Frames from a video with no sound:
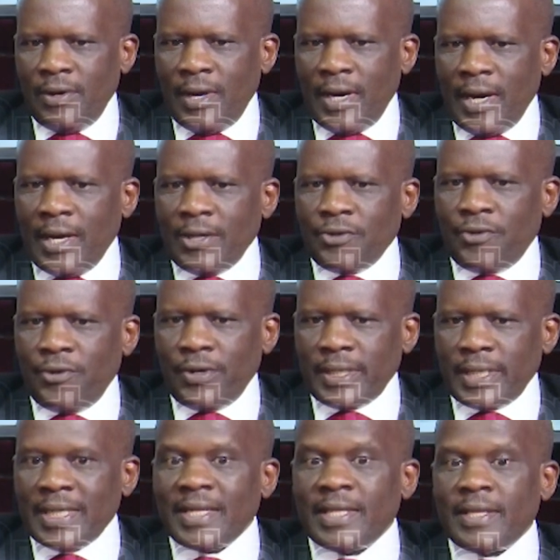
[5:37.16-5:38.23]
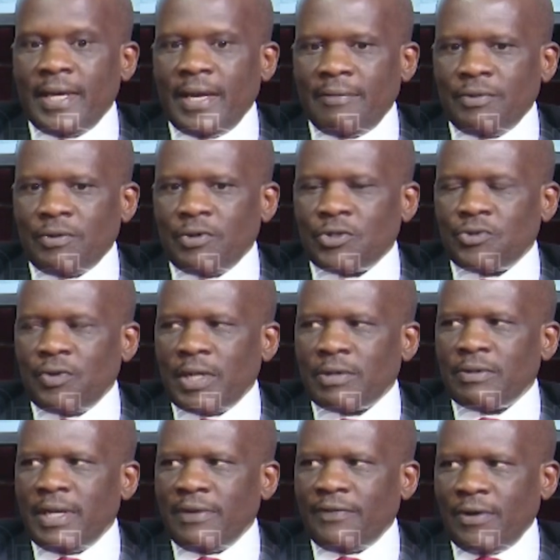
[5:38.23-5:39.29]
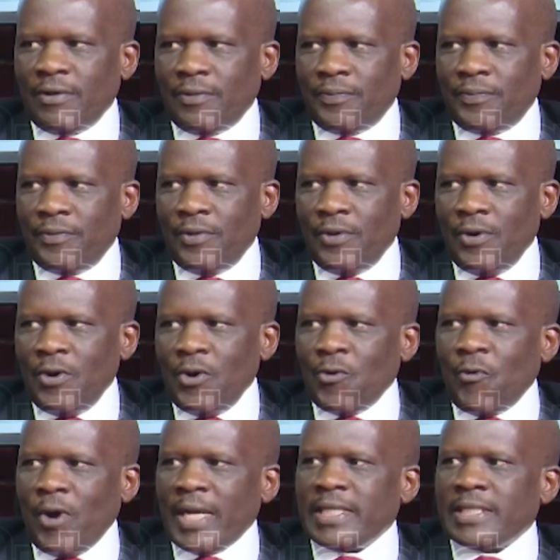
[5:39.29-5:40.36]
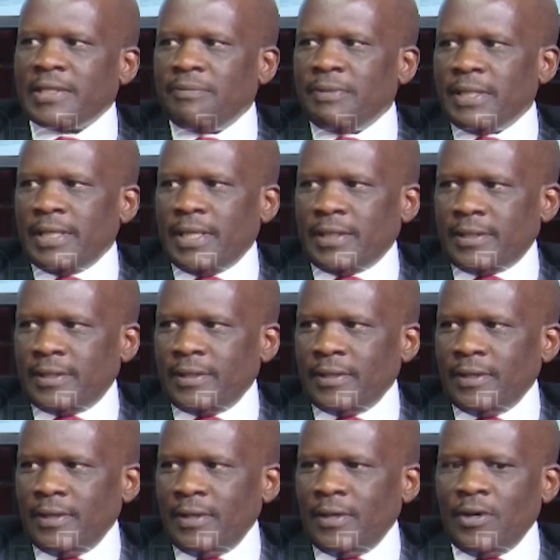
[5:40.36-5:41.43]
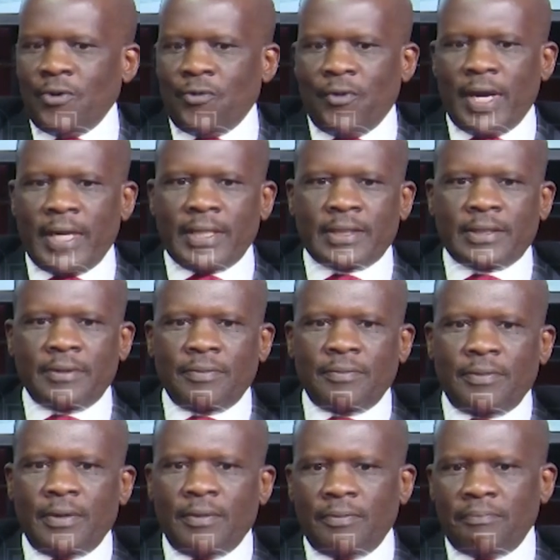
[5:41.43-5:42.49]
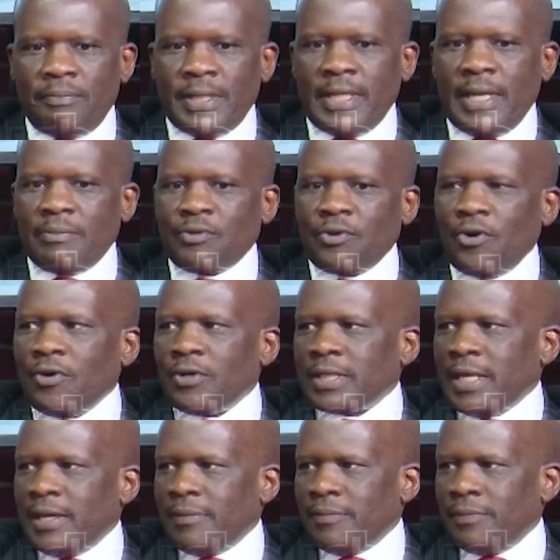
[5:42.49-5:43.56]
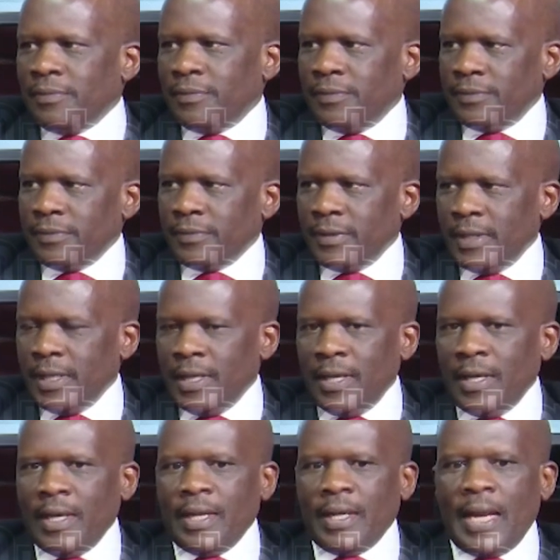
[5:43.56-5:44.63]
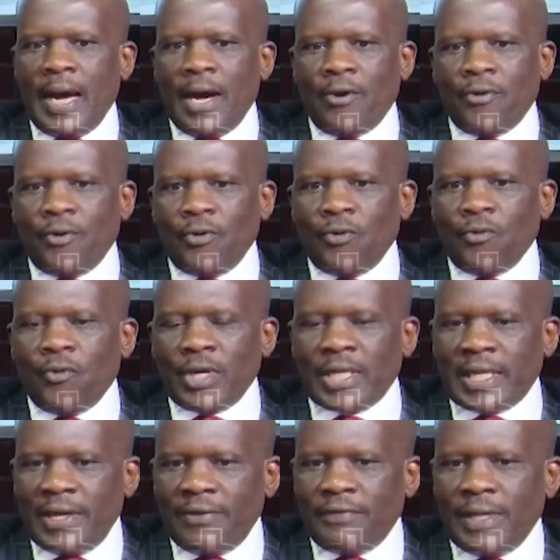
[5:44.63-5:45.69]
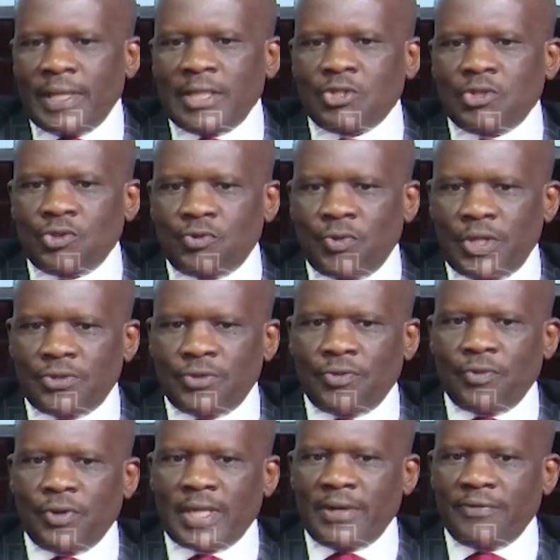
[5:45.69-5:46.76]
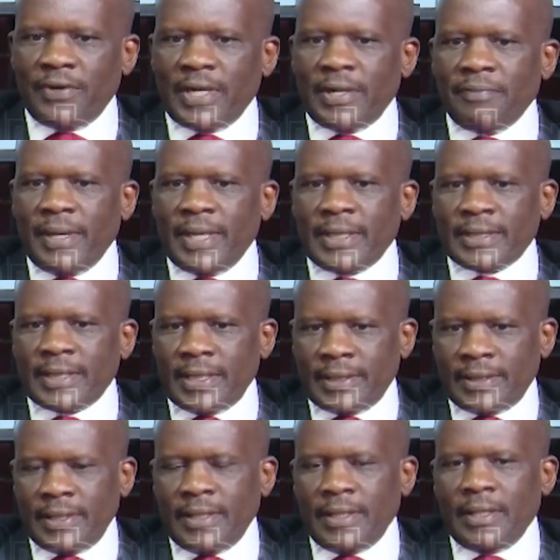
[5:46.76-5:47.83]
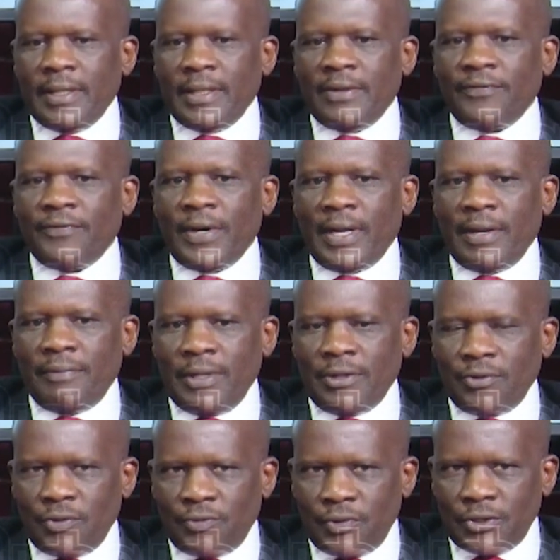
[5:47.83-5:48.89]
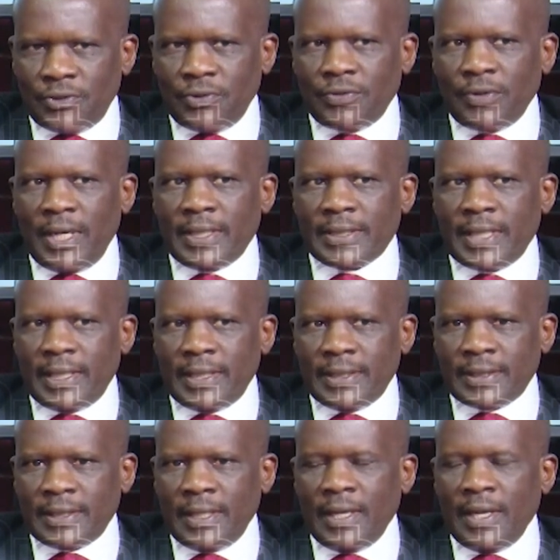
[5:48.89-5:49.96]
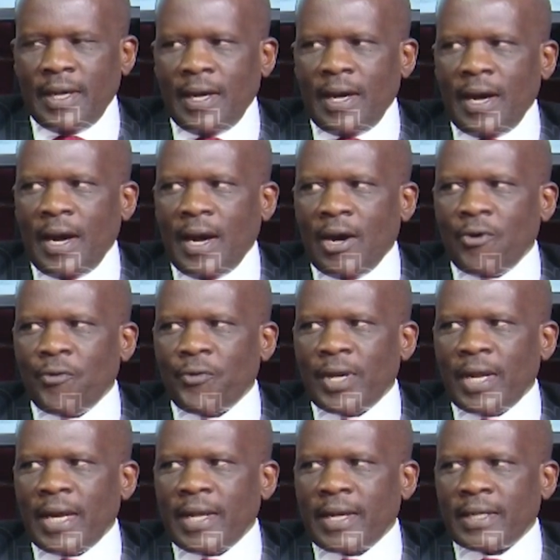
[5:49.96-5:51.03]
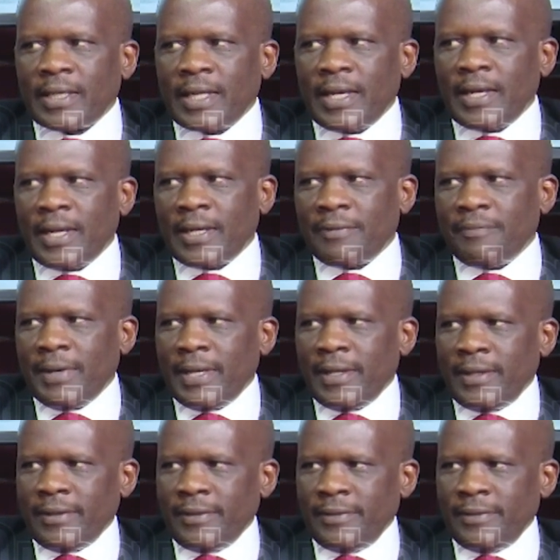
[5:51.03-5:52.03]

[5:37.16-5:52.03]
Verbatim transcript: Are you going in there because you want to develop? One is immediate. One is medium to long term. Mm. Now, whatever the situation, whatever the mindset, the fundamental question to answer is, how will I return that money?